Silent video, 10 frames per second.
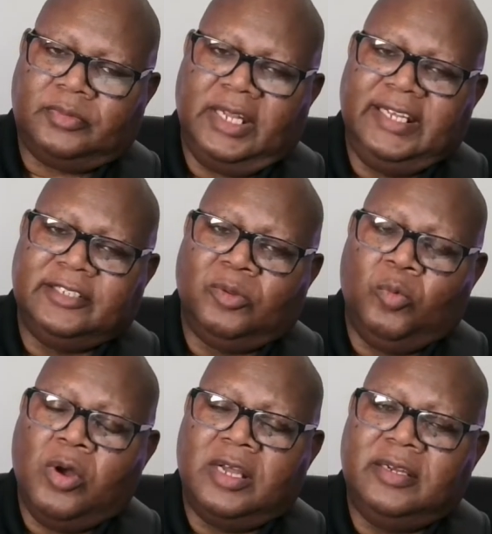Is the
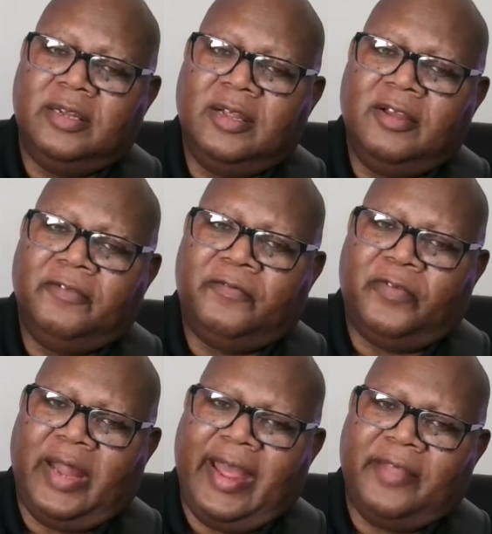1,
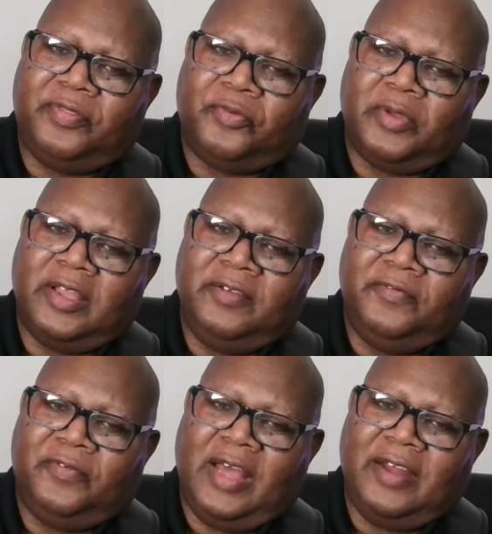flat 3,
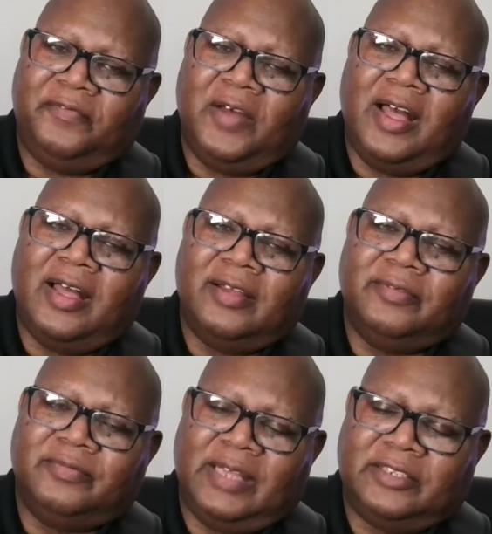flat 5.
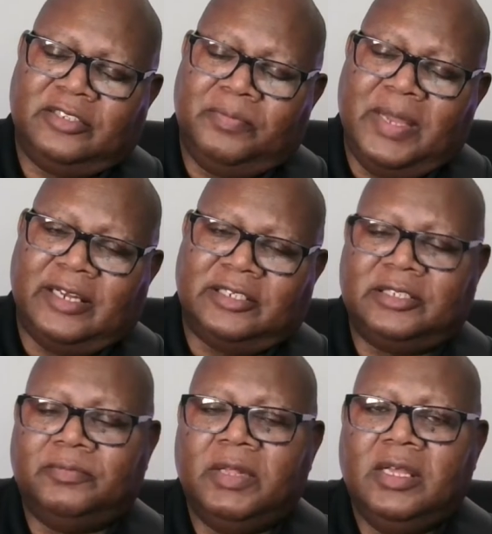That's
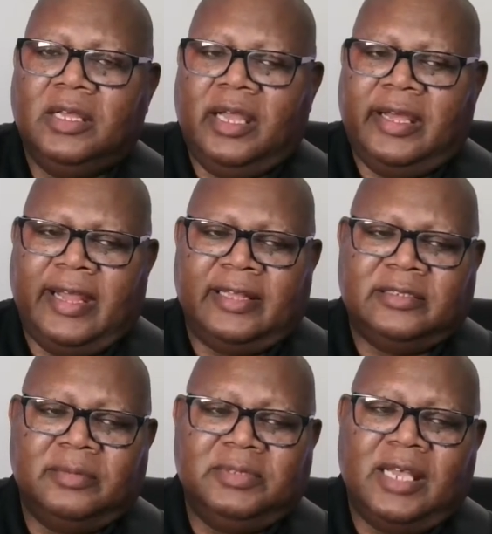diminished. And
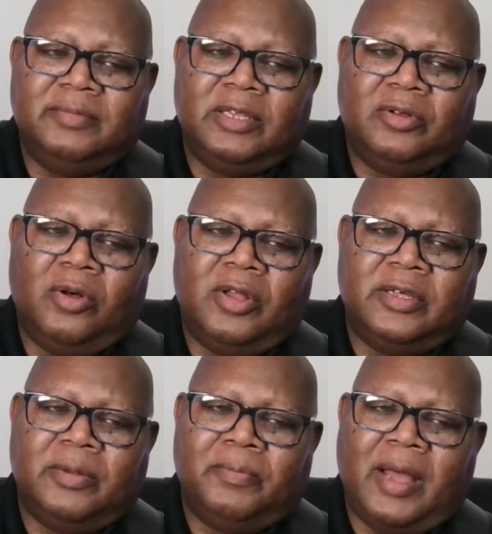sometimes they'll call
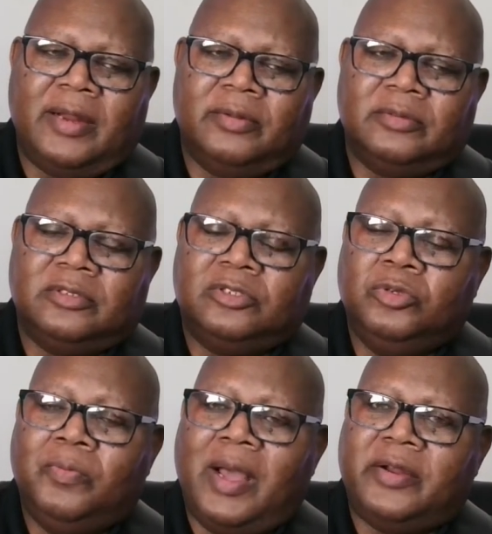it a
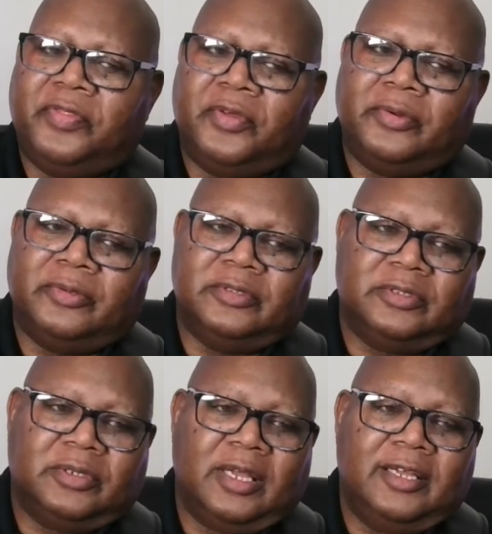2 minor
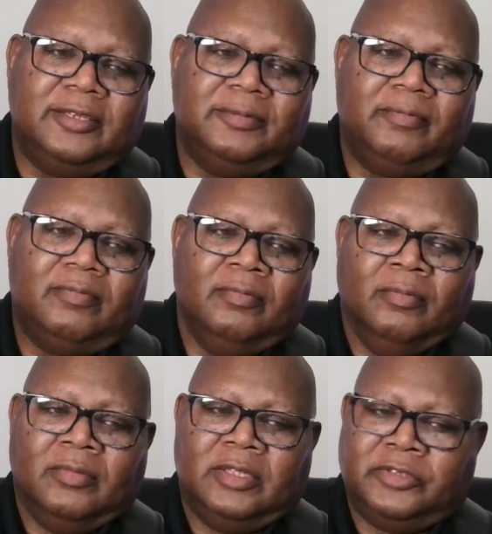thirds, okay?
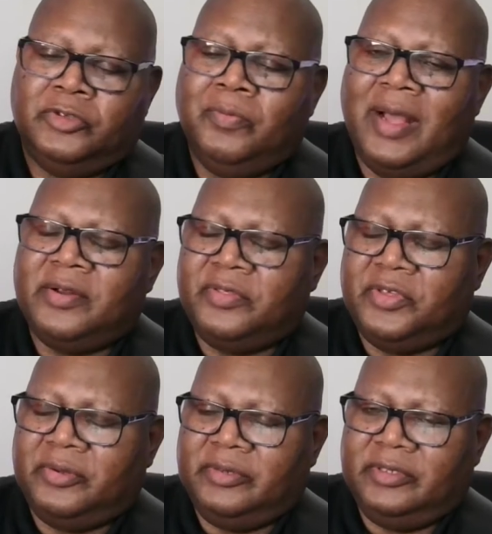2 minor
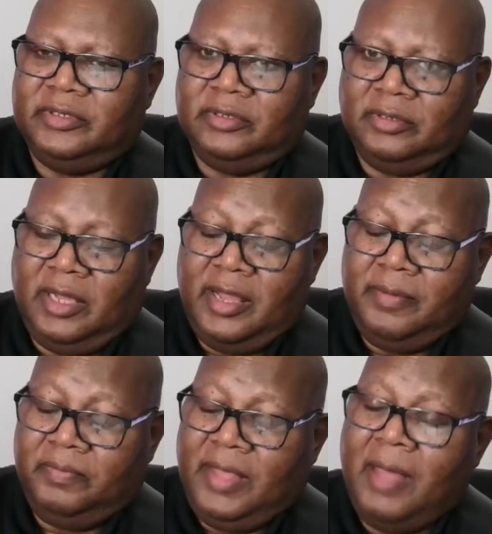thirds,
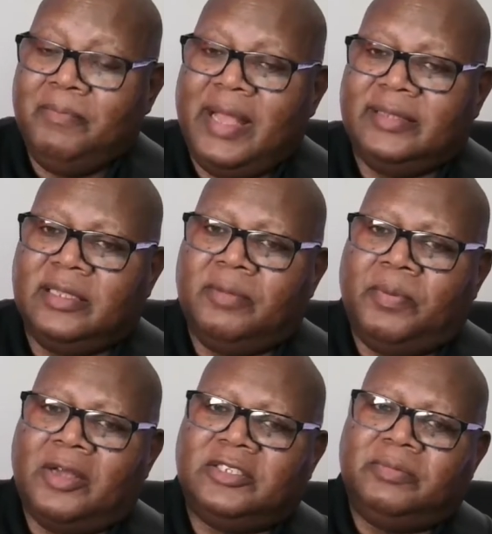okay? That makes up
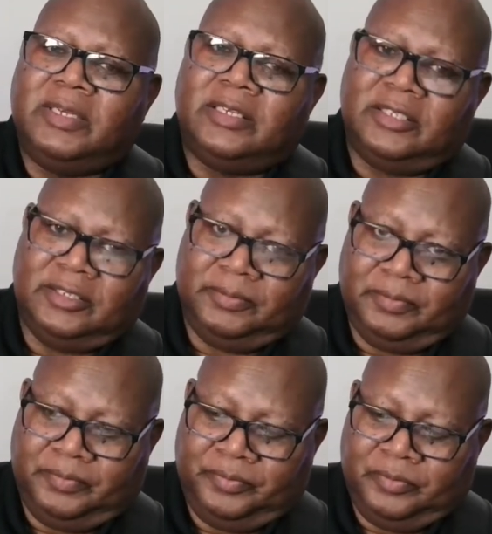our diminished,
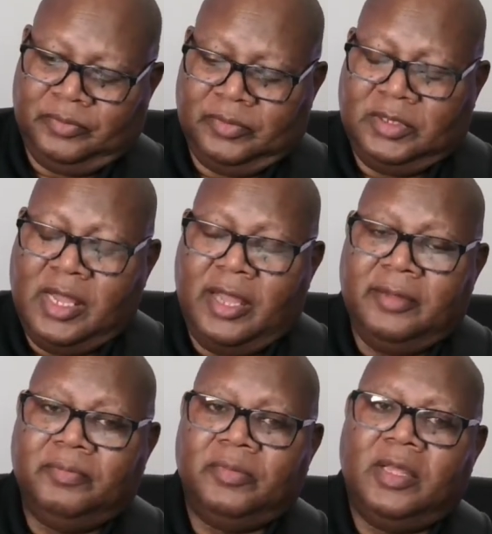okay?